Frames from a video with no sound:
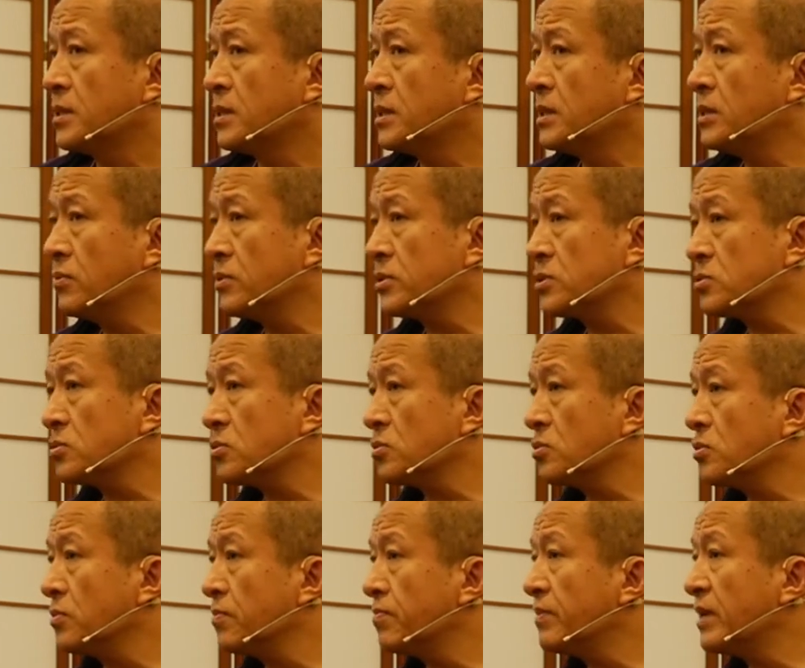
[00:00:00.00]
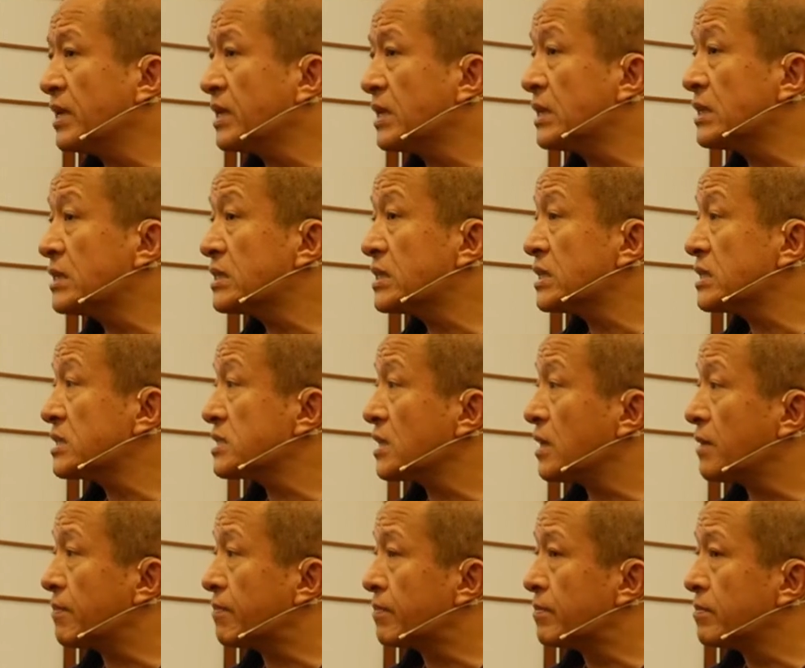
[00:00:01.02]
He was sort of making things
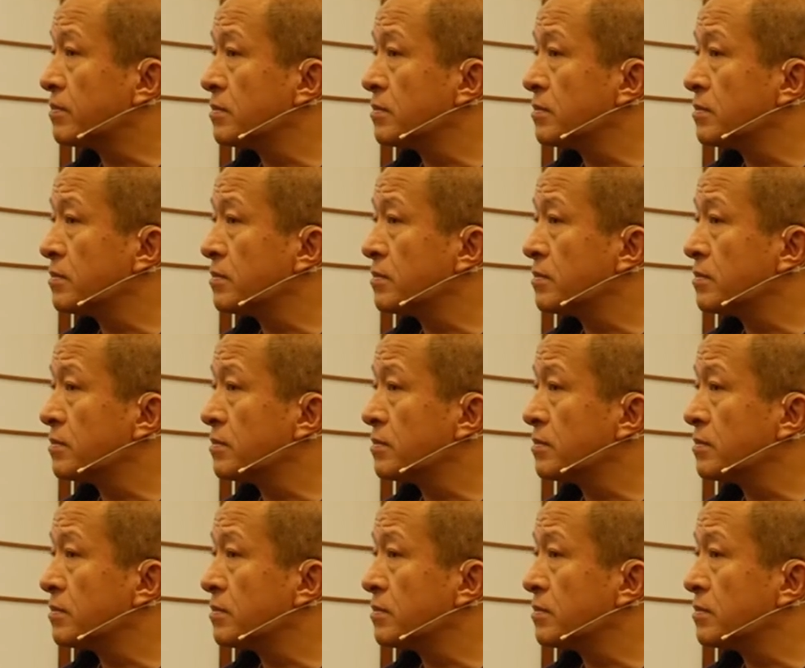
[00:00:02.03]
up.